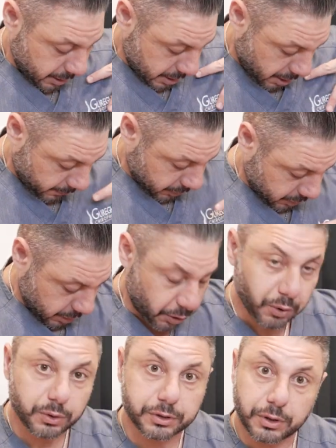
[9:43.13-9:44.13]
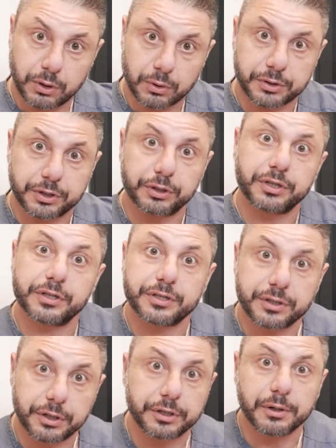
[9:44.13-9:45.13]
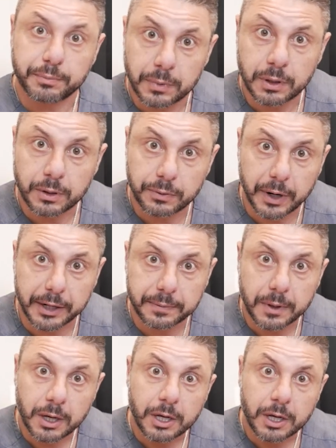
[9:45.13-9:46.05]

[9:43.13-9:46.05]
It obviously goes closer to the sternum, right?